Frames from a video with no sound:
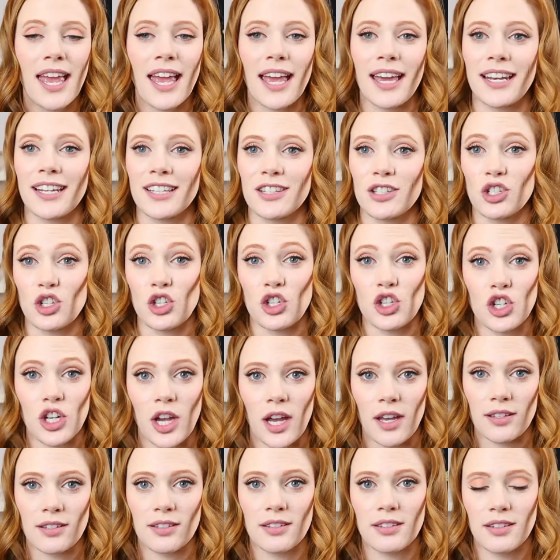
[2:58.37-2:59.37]
and it's
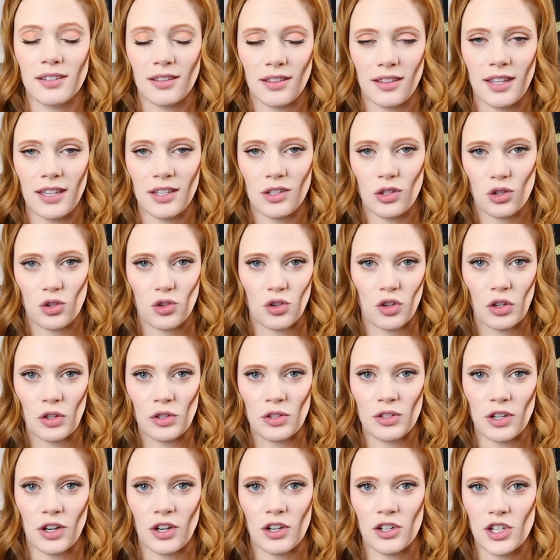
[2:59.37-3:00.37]
just this
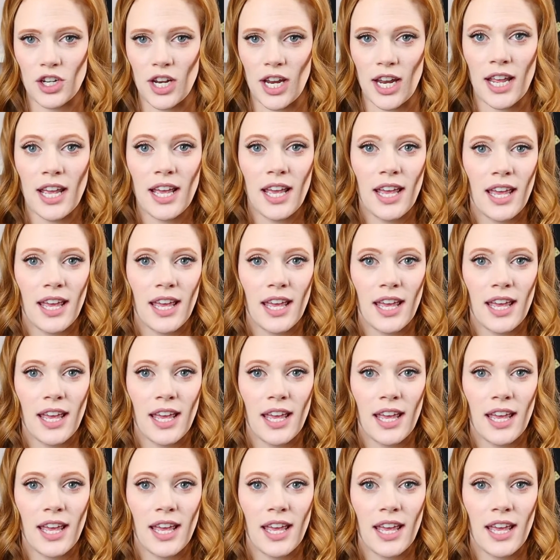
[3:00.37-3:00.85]
drill sergeant.